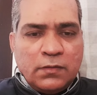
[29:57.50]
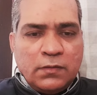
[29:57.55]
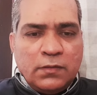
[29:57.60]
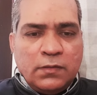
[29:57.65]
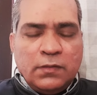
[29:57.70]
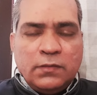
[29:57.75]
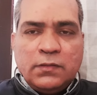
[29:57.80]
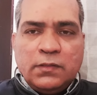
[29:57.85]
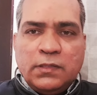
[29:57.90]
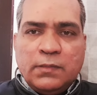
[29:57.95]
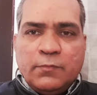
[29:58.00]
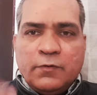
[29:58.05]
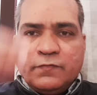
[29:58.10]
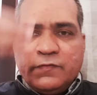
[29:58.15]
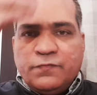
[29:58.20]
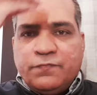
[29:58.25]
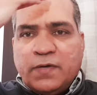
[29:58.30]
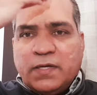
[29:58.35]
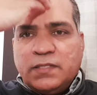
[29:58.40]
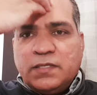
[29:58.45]
in the name of the
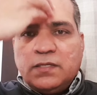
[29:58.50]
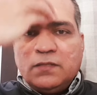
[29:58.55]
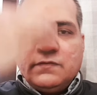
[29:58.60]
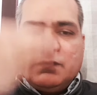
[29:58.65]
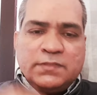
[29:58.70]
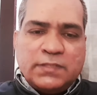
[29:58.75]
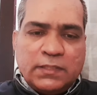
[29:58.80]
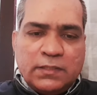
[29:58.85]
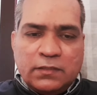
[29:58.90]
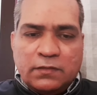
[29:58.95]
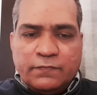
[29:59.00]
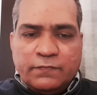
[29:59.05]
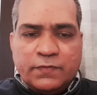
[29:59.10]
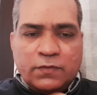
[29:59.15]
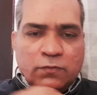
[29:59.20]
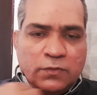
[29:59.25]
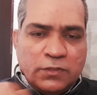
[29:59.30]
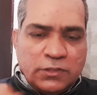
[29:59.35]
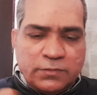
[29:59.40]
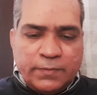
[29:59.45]
father and of the son and of the
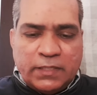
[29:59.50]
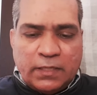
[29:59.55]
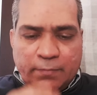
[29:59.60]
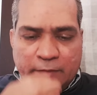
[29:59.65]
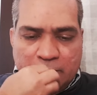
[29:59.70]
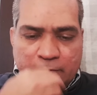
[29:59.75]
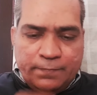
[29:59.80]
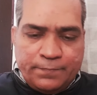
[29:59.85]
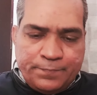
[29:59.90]
holy spirit amen